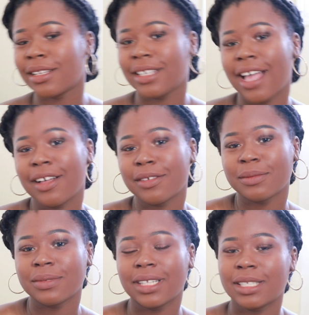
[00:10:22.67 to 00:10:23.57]
Yeah,
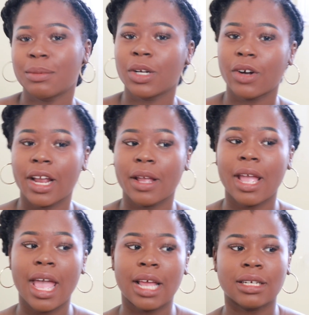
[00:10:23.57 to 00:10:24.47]
it's been great.
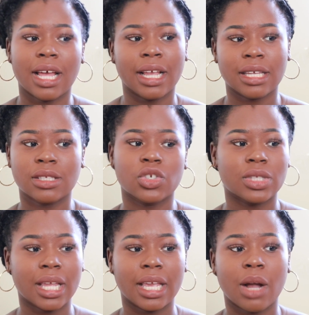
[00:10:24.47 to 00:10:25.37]
And I guess
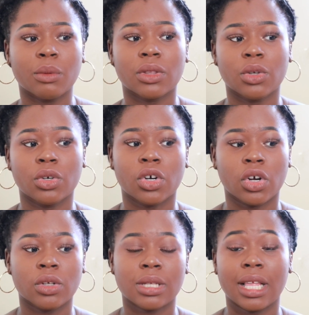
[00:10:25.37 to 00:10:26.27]
just hanging out with your
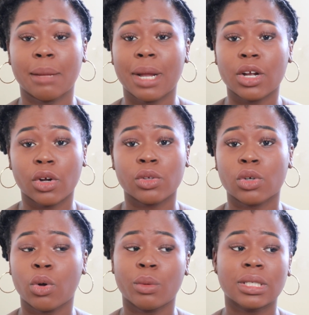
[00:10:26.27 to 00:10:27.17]
girls, like my girls
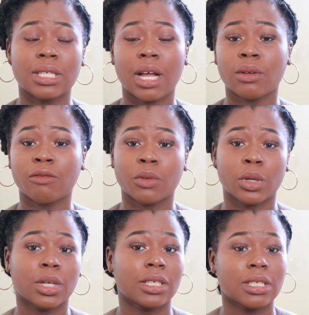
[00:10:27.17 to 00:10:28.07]
are always down for
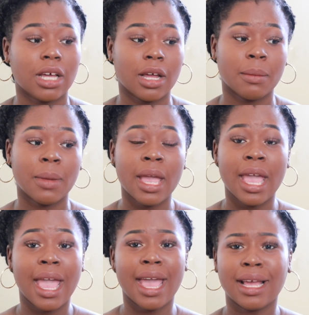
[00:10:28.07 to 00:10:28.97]
a good time,
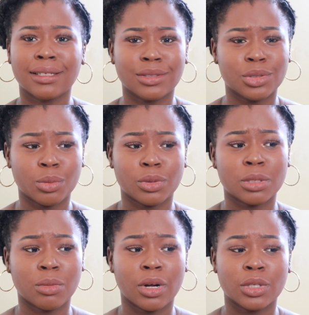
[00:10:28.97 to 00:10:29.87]
and they're super
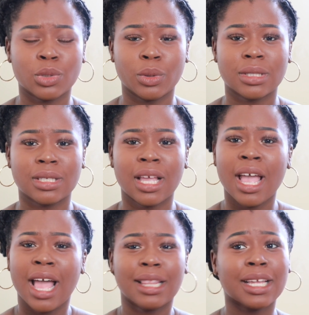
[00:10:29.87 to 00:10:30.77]
smart. So it's
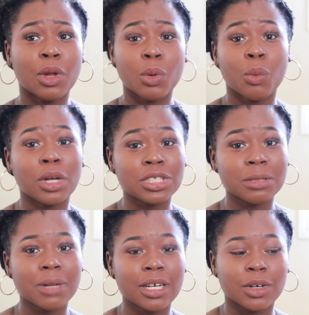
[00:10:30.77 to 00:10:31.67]
like
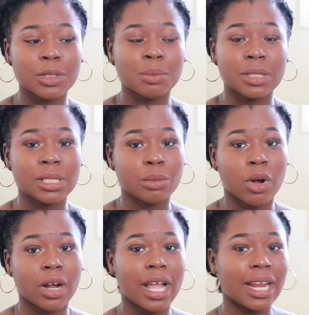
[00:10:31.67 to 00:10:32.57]
watching my girls be
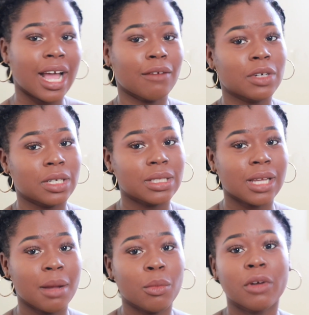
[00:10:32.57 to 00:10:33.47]
smart and have a good
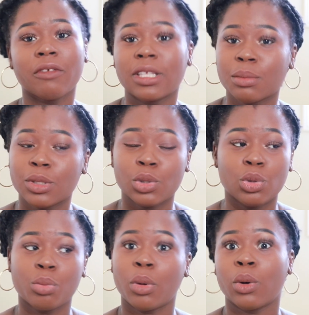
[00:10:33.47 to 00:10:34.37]
time motivates me to
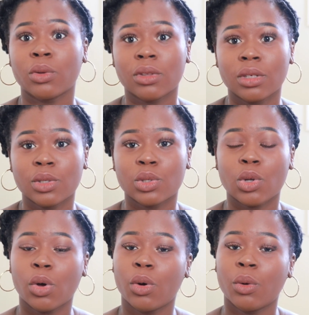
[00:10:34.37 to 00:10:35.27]
do both.
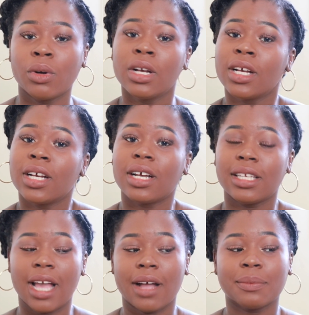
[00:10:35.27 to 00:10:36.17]
So
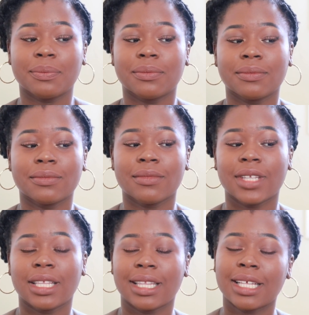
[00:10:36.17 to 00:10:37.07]
yeah,
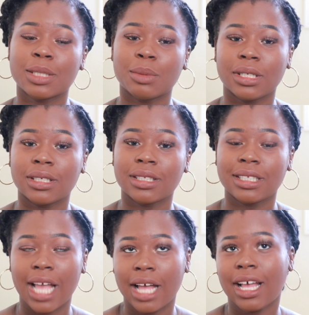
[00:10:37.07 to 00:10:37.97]

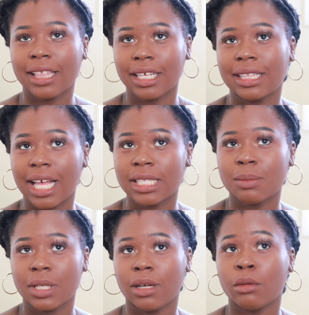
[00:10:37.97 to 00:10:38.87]
I think that's
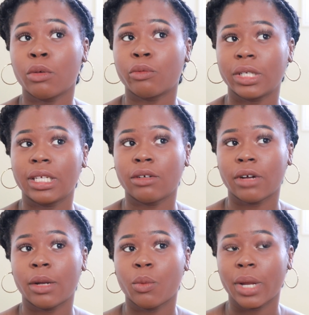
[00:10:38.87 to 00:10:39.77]
been a really
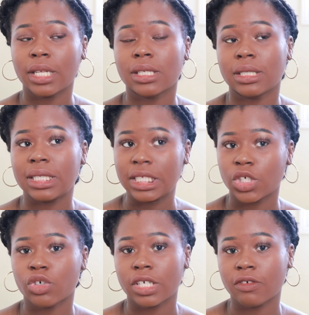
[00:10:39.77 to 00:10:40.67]
great way to
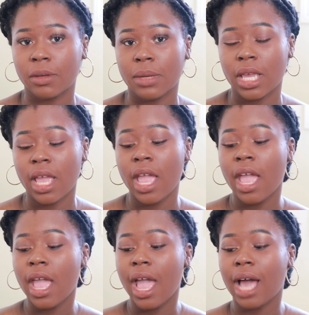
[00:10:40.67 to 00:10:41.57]
de-stress for me.
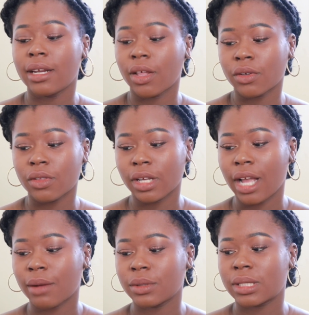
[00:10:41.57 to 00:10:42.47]
Another thing
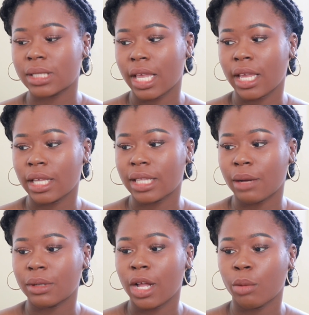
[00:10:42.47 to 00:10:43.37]
I would say
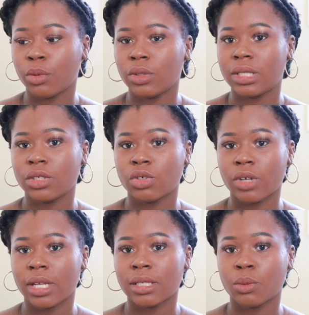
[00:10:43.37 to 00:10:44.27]
that would help you
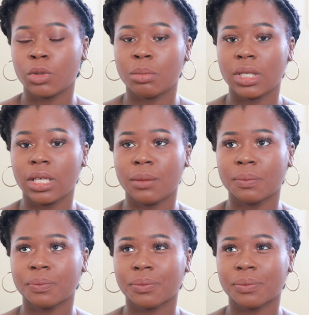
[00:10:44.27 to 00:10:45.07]
de-stress would be